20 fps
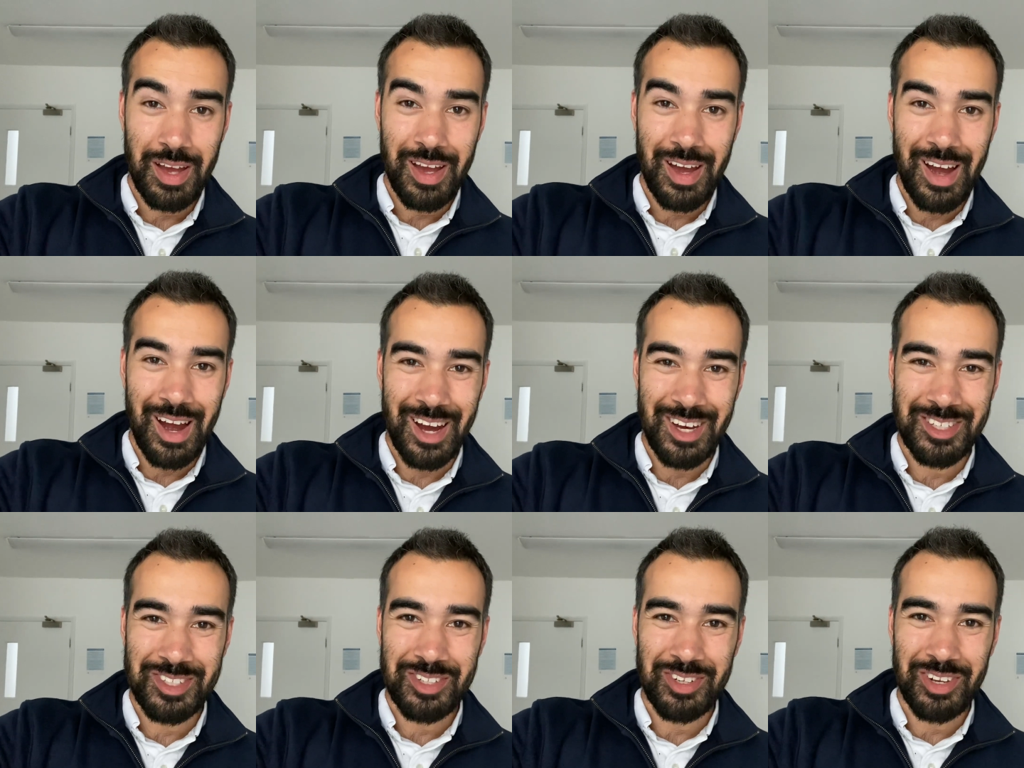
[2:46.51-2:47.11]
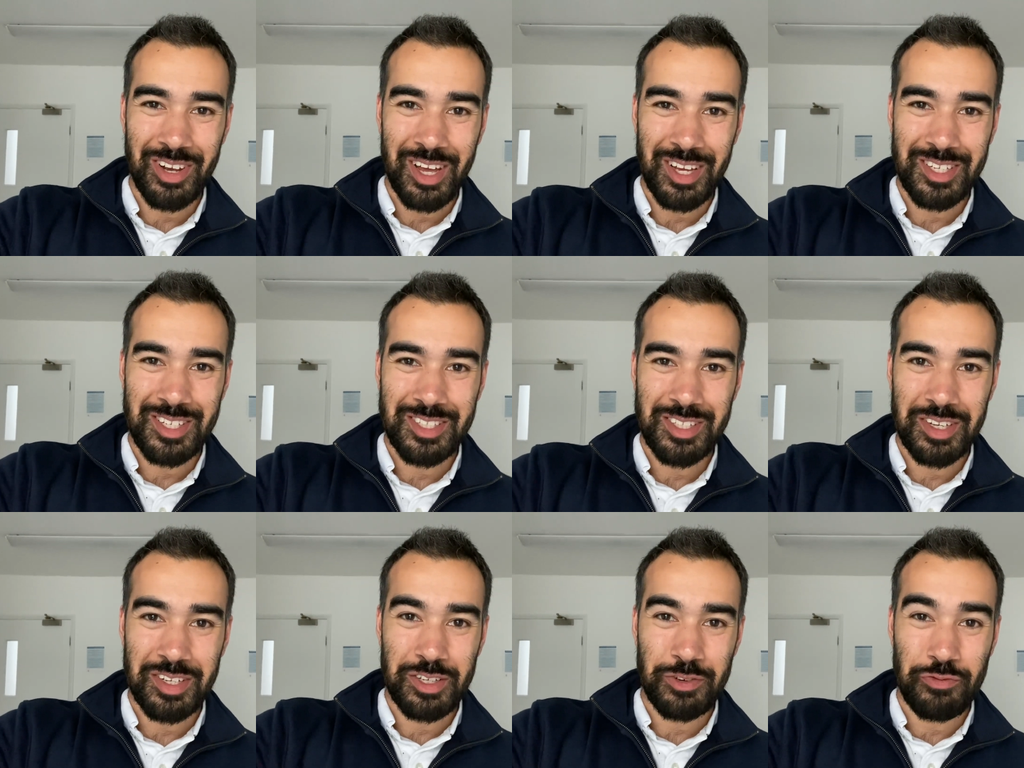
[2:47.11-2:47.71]
has to like
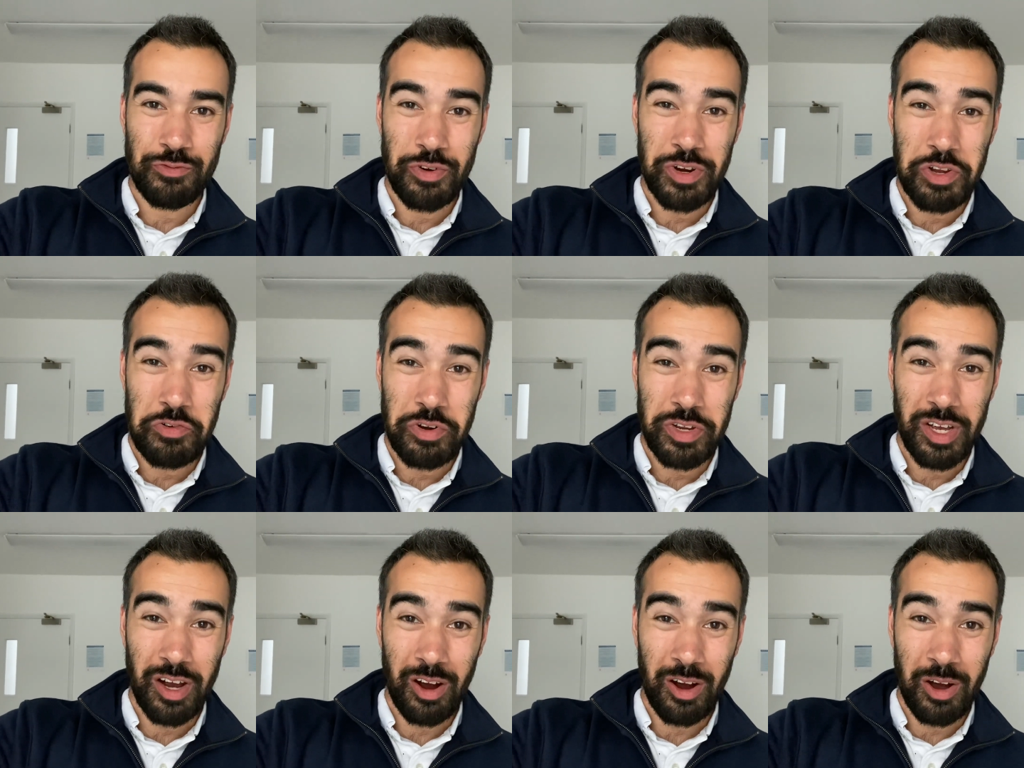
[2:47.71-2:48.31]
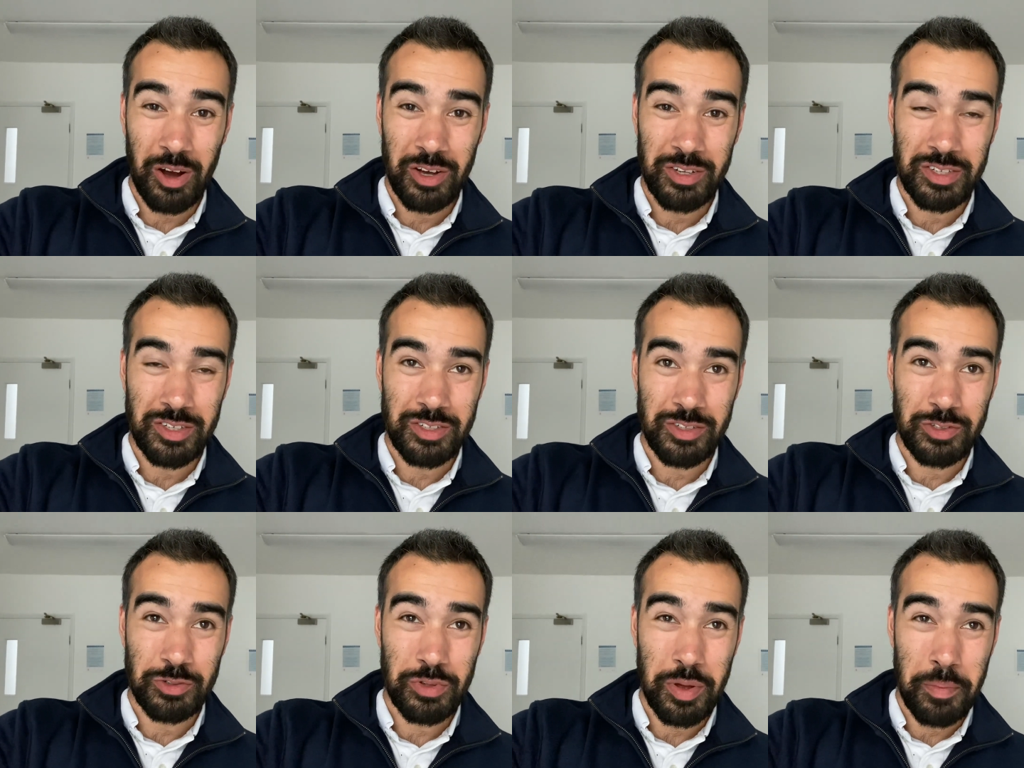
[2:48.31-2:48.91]
study really, really hard
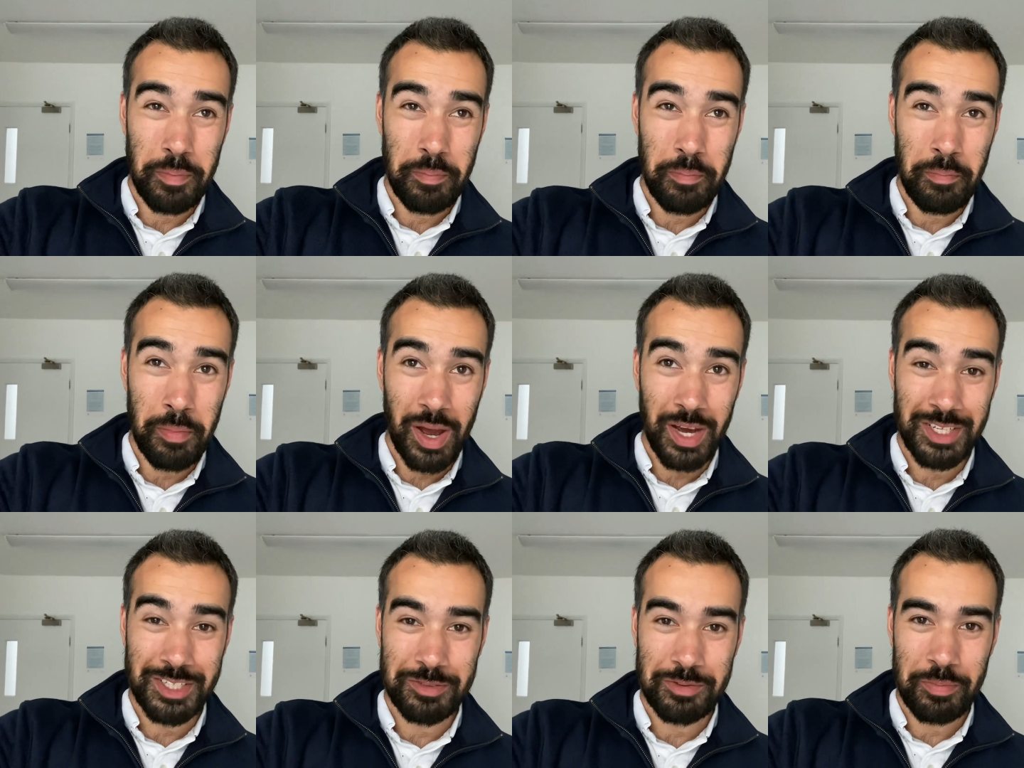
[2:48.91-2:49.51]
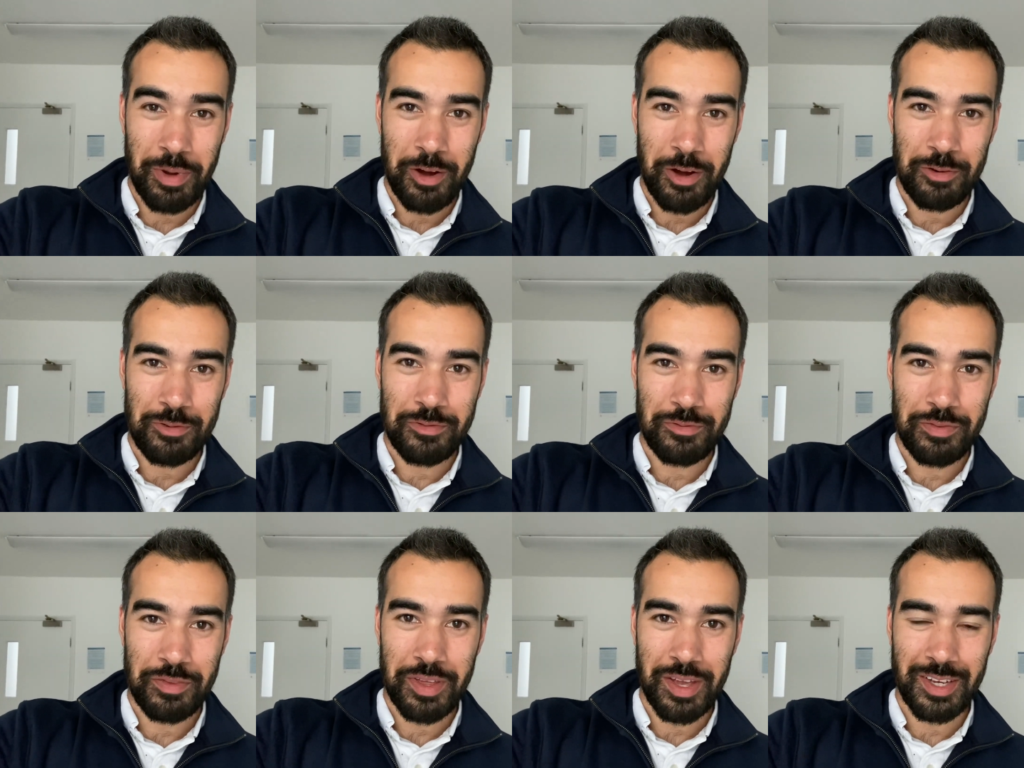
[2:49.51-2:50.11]
and do the maximum amount of
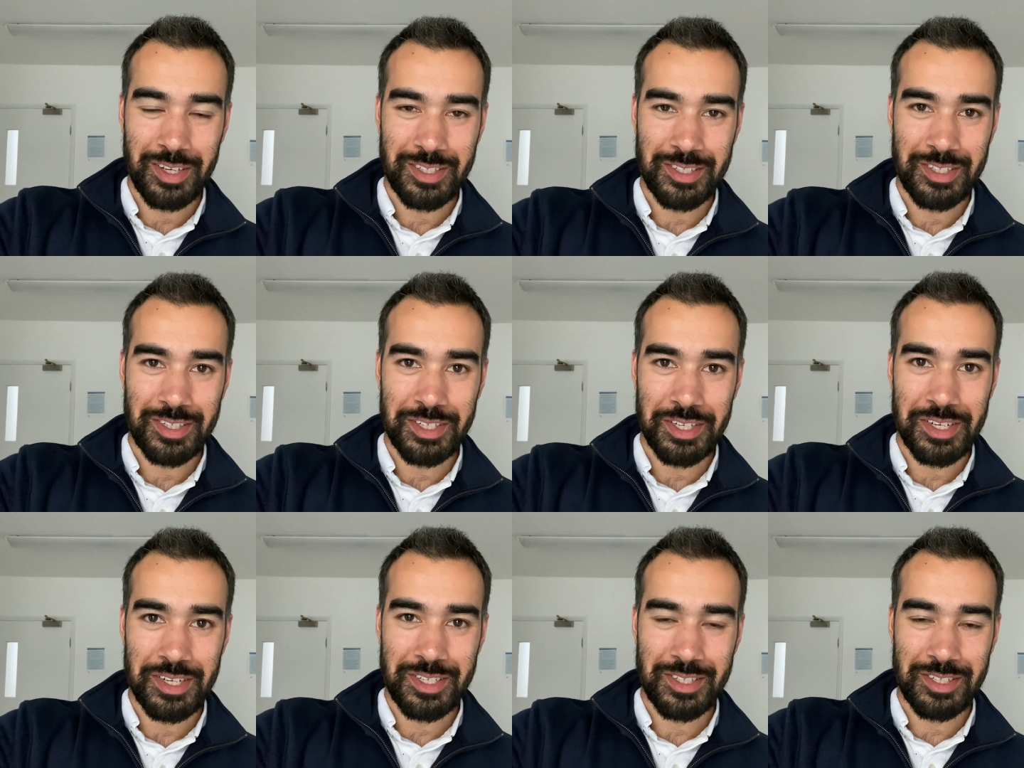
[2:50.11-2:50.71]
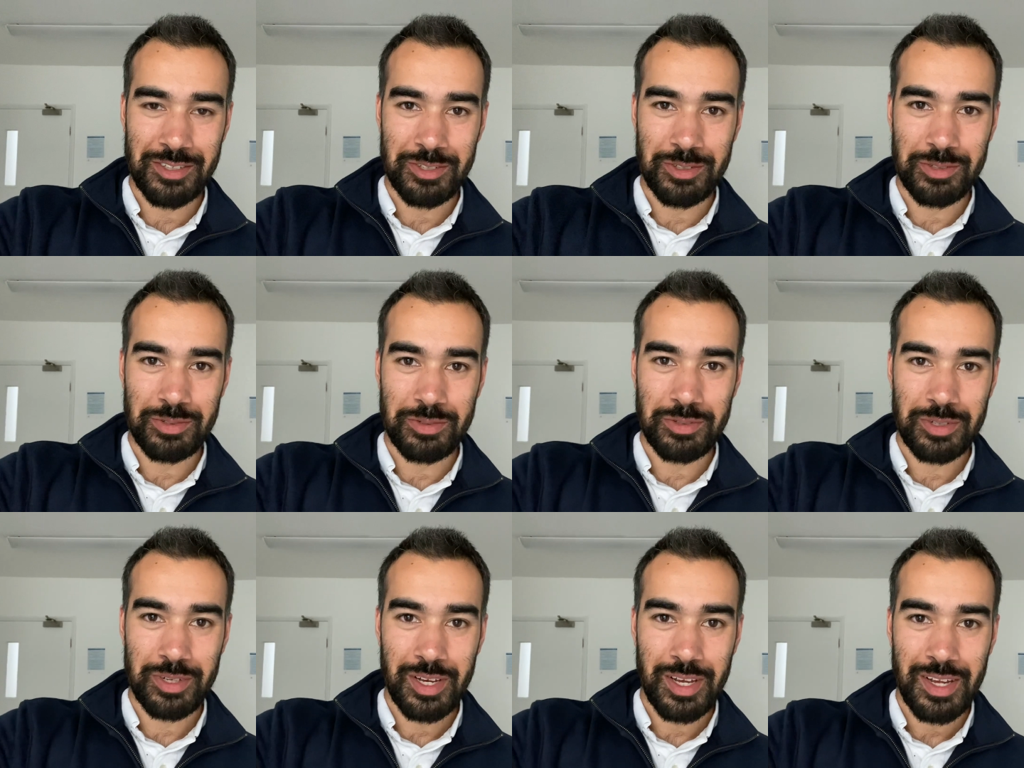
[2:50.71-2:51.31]
things needed to